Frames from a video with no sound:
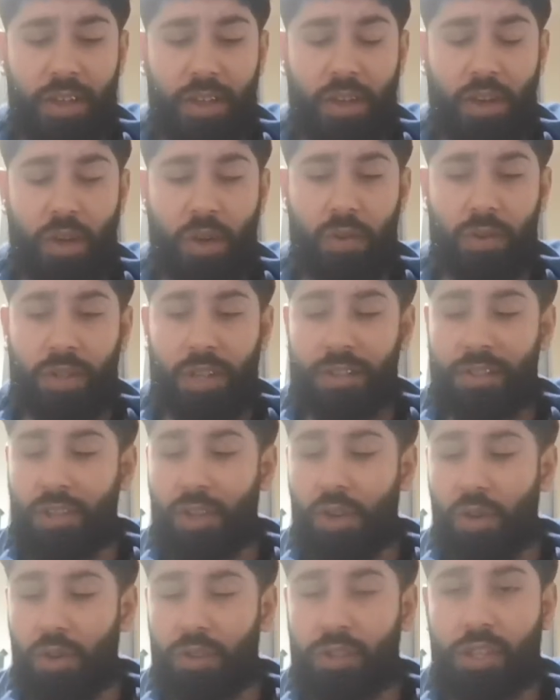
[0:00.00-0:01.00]
you know,
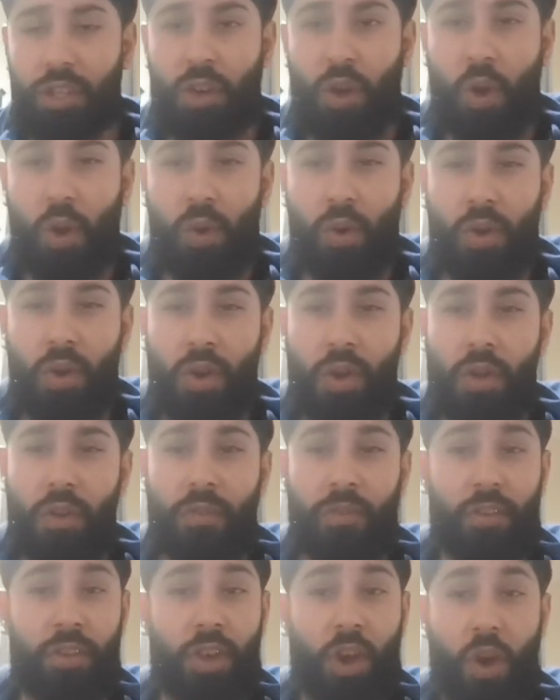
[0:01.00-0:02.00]
doesn't look to go
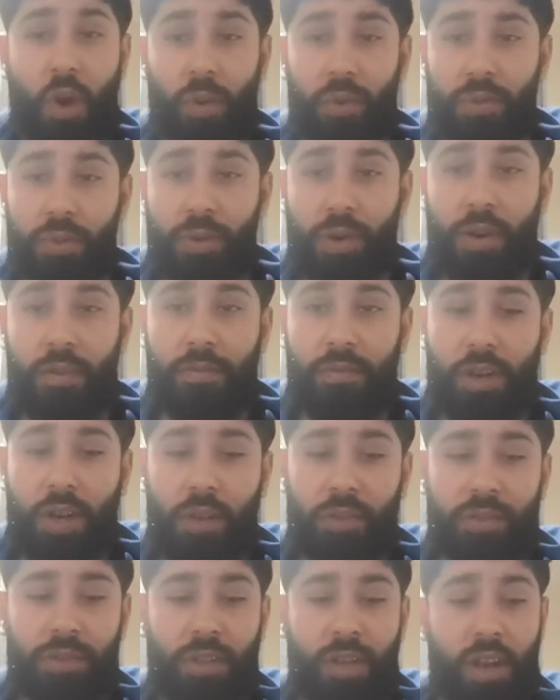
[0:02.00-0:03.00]
for the whole 12
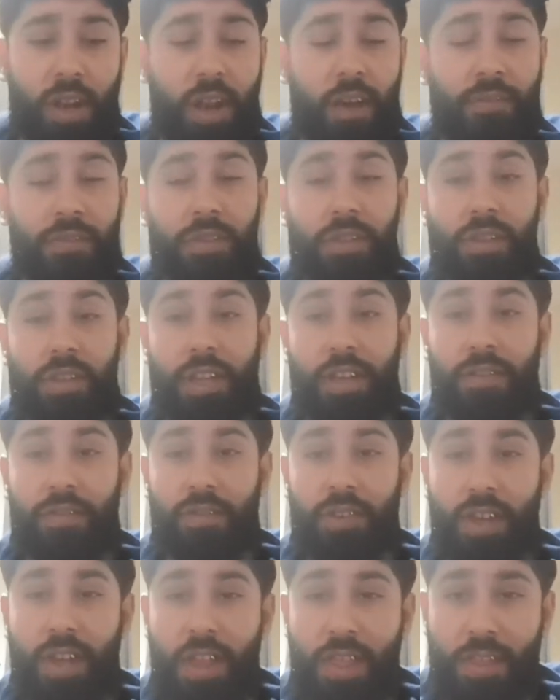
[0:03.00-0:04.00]
rounds, loves to
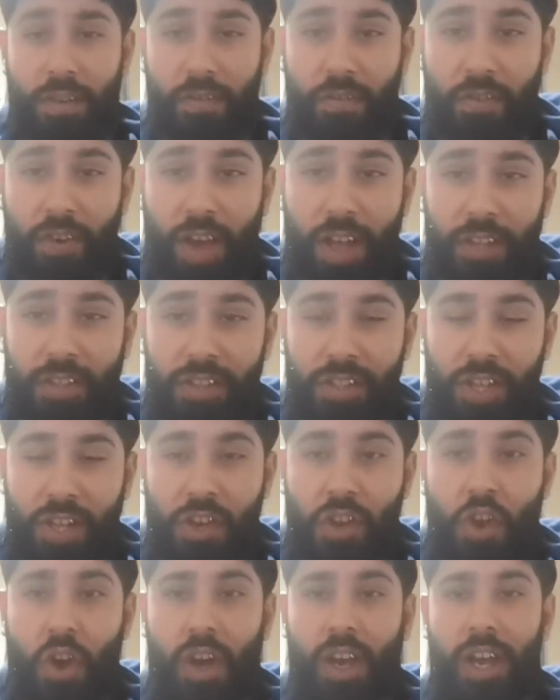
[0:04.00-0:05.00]
give the fans a
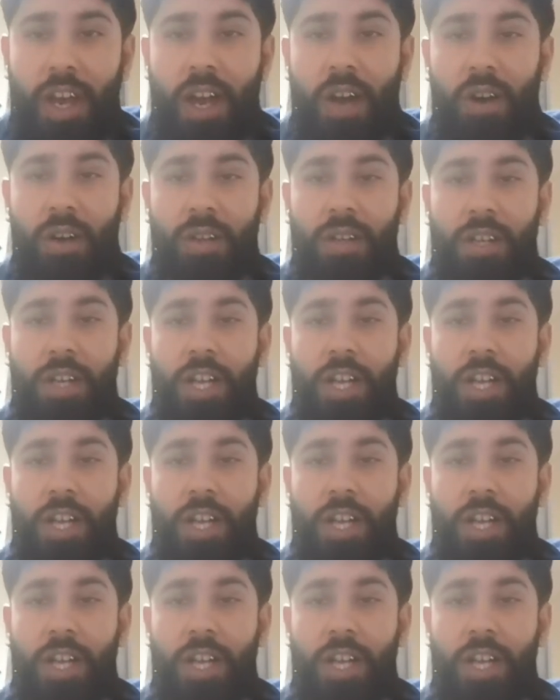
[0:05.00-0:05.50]
knockout,